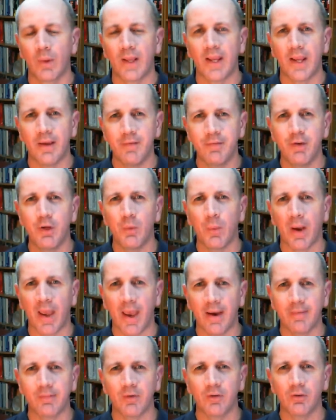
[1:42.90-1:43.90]
If you
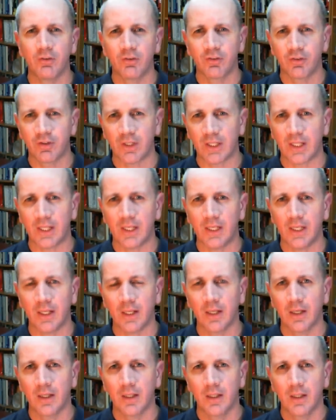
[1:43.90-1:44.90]
ever see
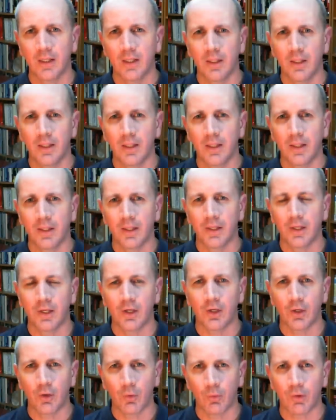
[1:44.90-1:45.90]

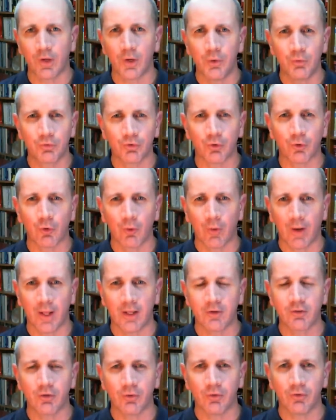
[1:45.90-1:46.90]
your user
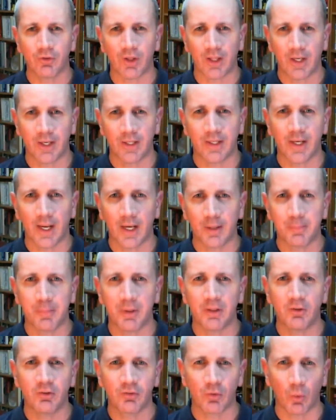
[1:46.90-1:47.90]
credentials in a
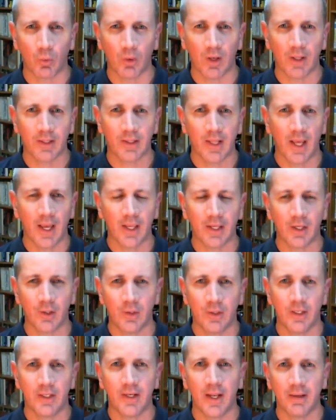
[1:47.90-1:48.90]
database stored like that, you
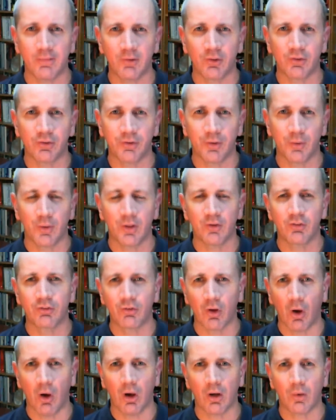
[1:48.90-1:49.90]
need to have a serious
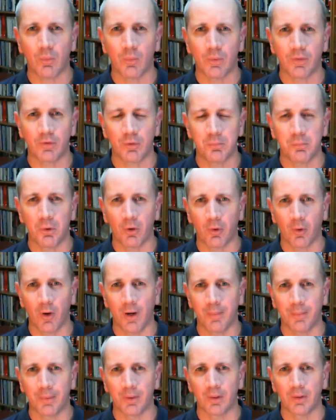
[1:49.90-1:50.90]
talk with your
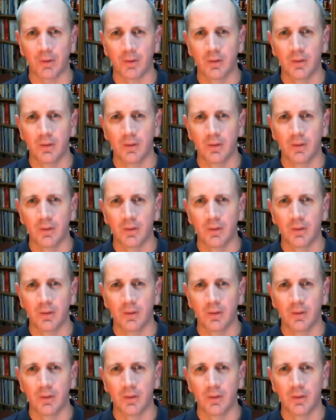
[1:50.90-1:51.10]
programmer.